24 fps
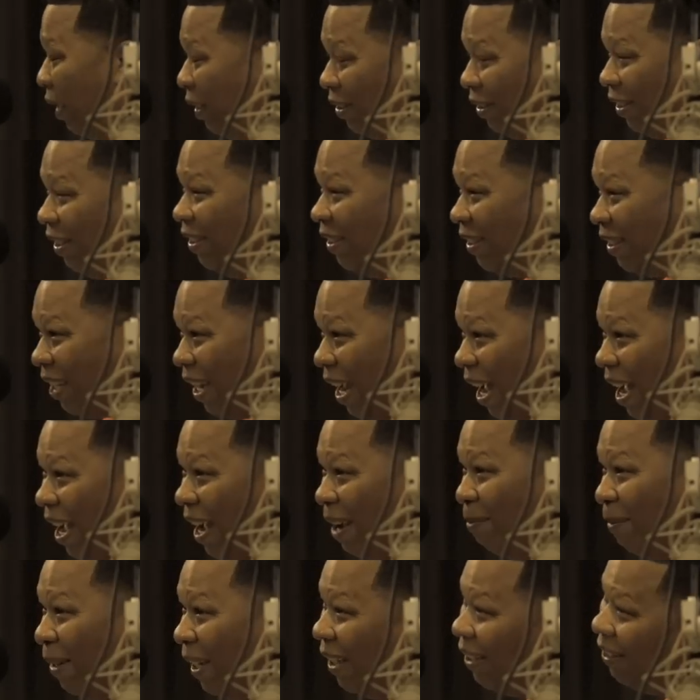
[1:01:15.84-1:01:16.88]
you wasting
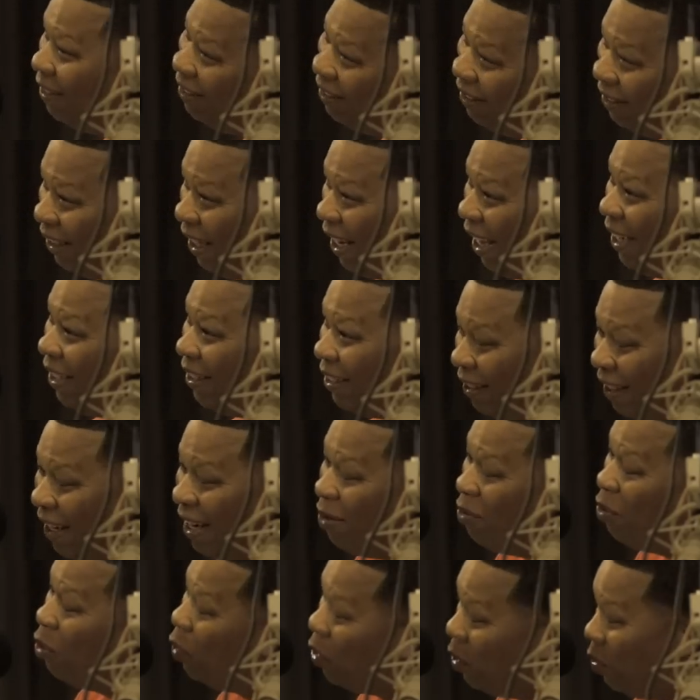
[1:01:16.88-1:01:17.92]
time. Niggas is like,
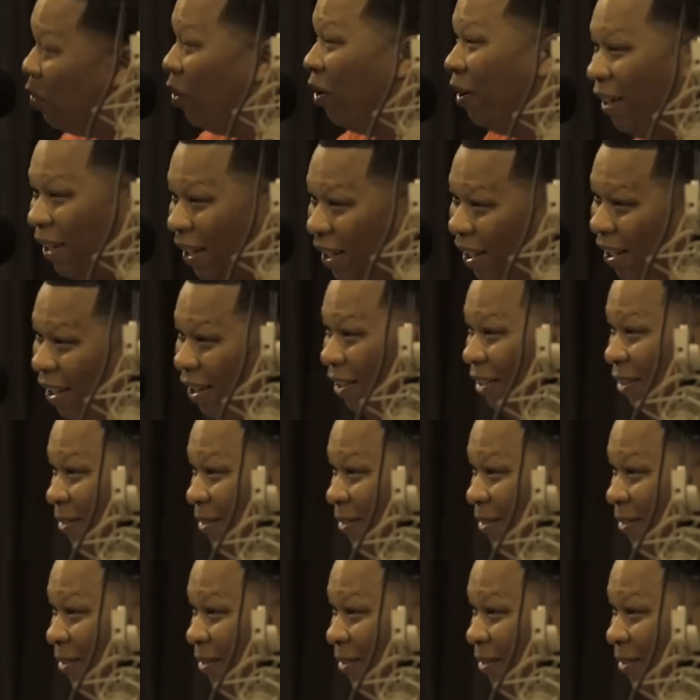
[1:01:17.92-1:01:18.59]
sing what we want to